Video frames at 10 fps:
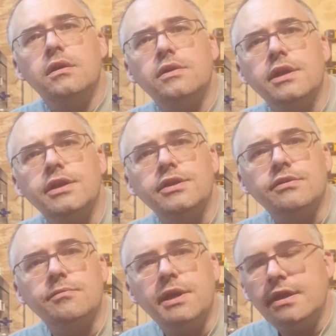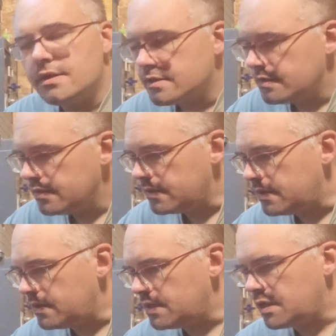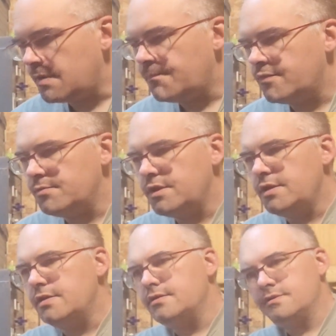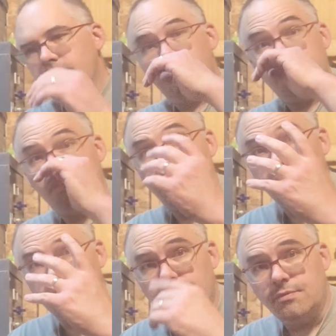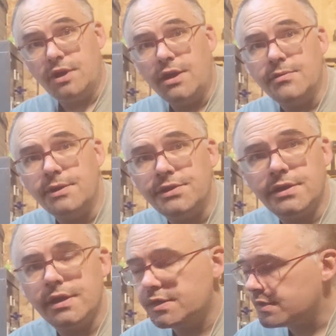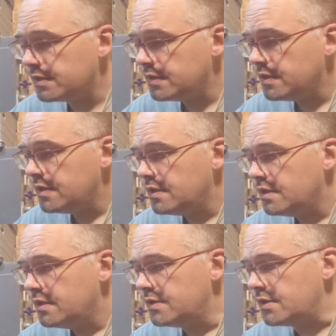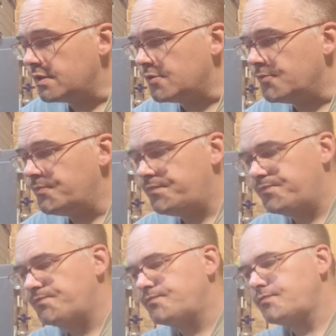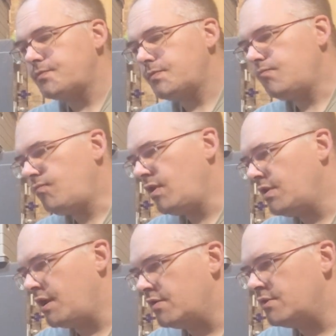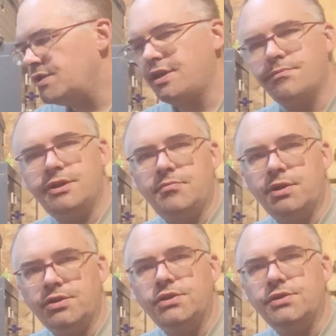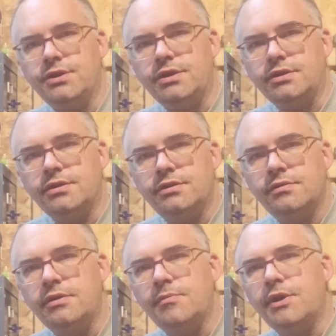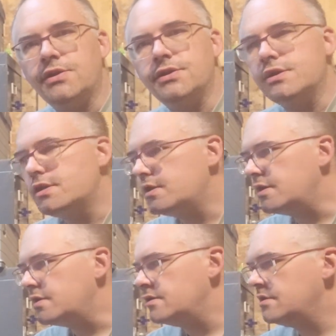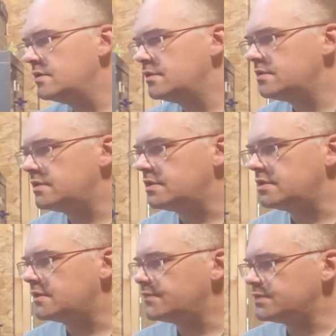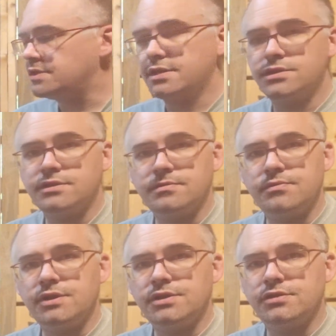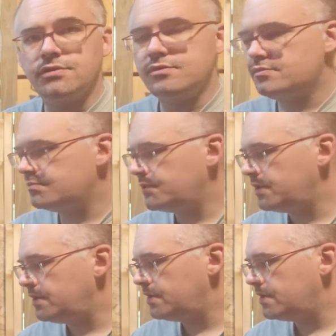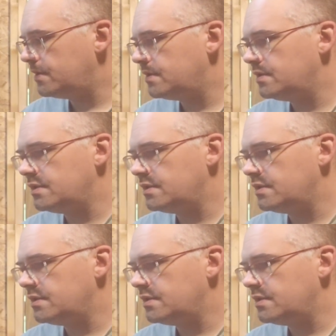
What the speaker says: Okay, so I'm back. I had to stop for a minute, regroup, gather my thoughts. So Gaahleri sent me a bunch of things when I bought this kit. They obviously sent the compressor piece.